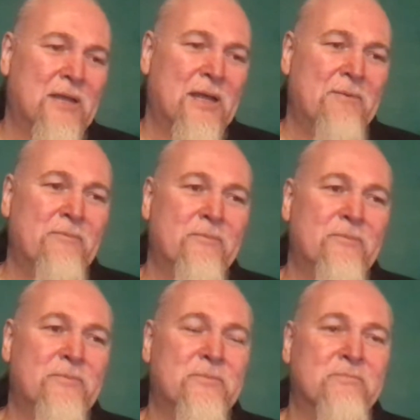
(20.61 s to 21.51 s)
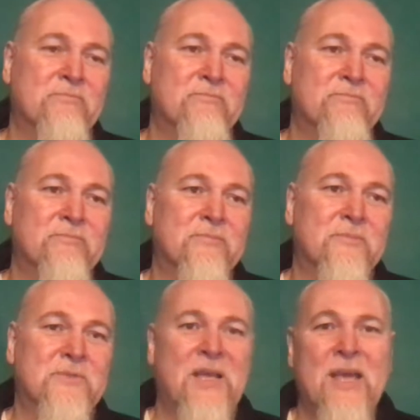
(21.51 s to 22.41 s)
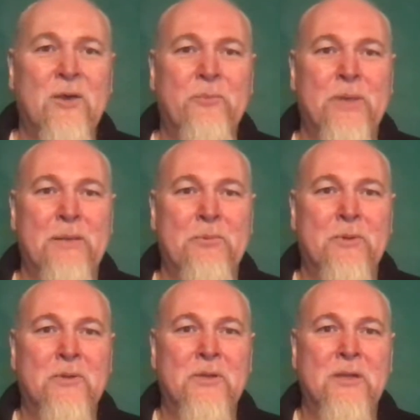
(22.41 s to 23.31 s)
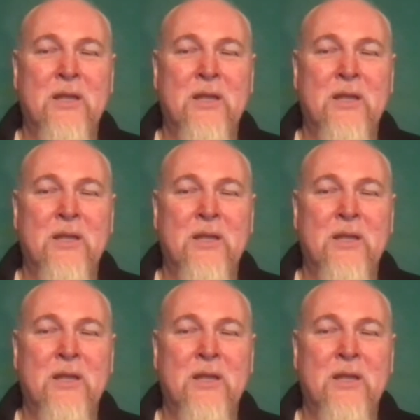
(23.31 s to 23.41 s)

um, to help people.